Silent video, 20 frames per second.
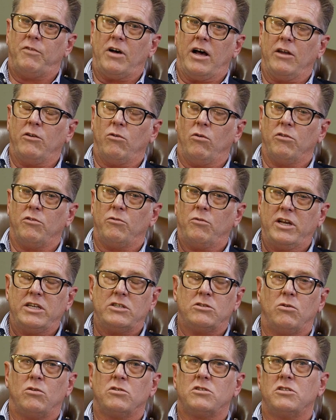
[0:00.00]
Far Northern
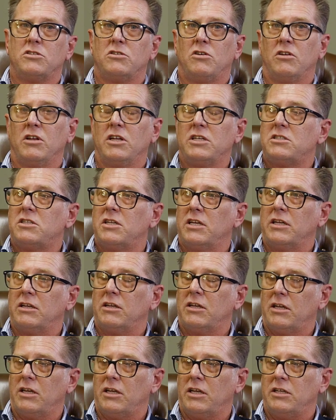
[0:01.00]
Resources on
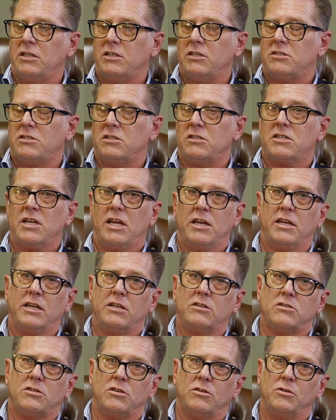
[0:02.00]
listing is
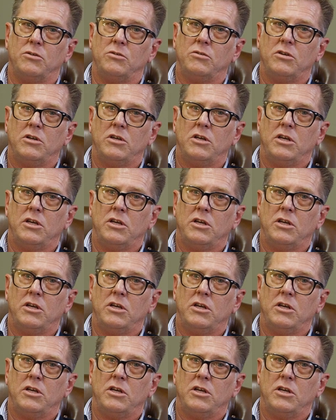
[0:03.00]
intending to